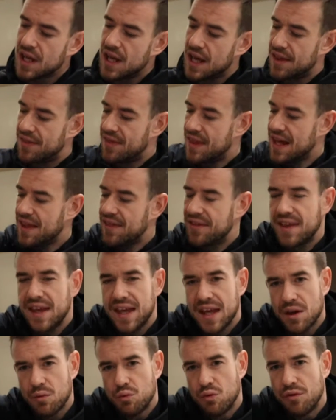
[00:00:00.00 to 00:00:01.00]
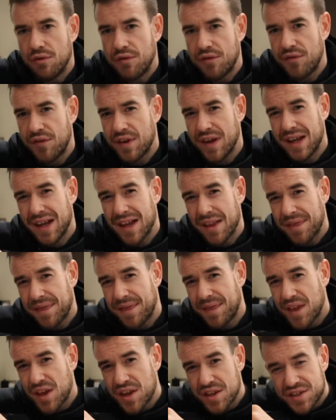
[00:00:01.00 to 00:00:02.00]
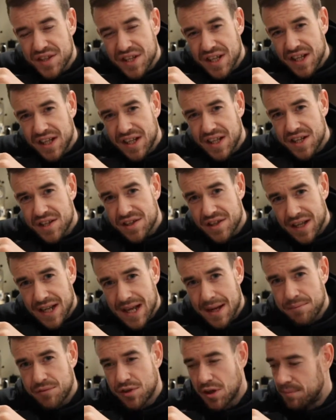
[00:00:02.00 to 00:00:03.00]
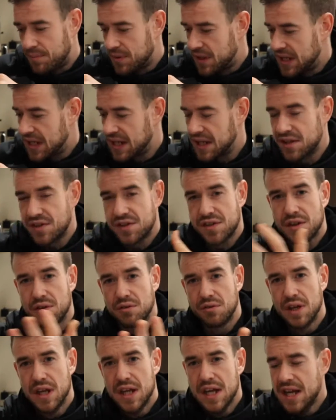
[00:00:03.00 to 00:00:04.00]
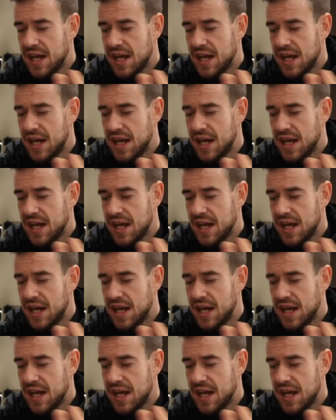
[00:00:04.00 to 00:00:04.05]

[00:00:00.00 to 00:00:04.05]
and that there will fit a 13-inch laptop in there. So